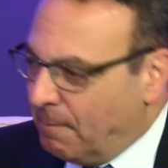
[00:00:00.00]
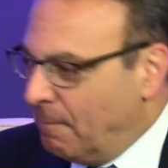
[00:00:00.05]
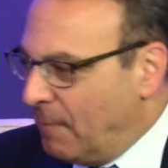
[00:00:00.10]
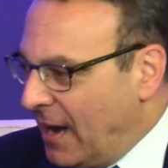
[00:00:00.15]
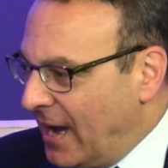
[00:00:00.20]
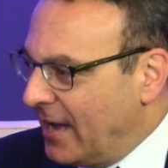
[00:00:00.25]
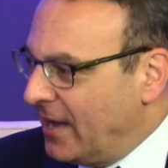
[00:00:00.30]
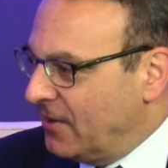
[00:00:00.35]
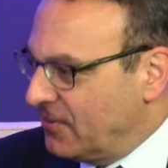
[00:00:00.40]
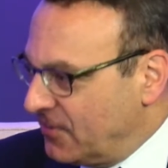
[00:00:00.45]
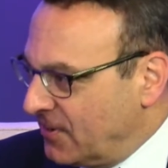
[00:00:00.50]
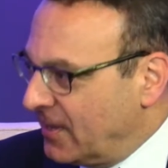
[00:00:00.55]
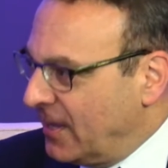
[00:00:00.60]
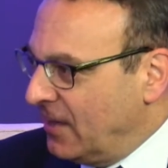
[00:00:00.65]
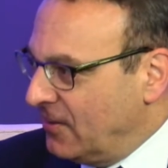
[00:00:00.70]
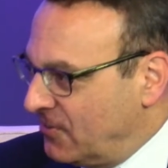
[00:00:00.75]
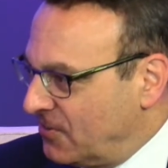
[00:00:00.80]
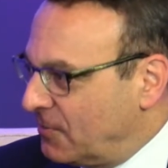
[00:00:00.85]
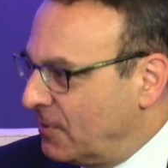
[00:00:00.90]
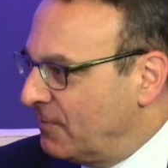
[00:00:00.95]
bias
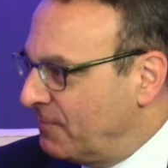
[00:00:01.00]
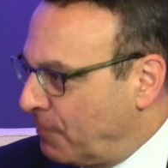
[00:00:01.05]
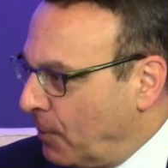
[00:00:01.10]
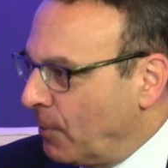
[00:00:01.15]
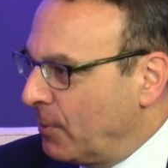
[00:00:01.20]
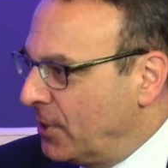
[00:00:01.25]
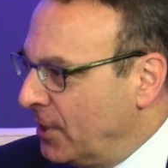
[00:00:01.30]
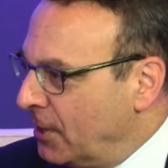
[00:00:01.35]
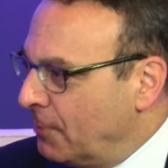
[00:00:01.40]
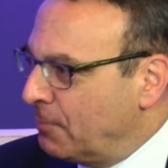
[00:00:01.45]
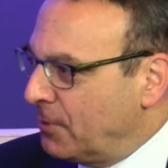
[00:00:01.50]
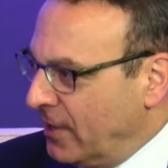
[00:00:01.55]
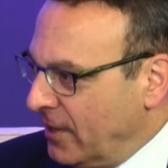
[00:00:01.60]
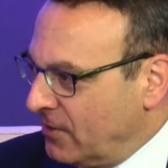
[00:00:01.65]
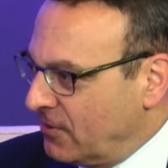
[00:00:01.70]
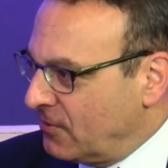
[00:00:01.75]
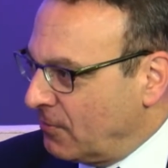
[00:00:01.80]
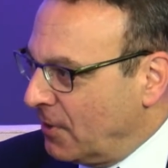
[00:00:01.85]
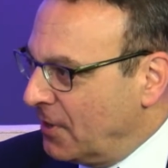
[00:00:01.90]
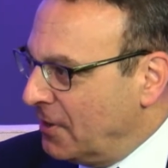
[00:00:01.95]
against permanent
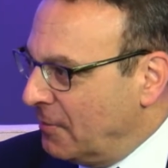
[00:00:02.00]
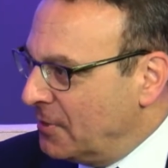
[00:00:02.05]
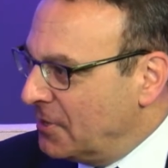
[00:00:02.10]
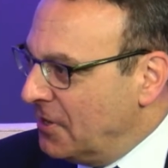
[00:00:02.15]
implants, right? I mean,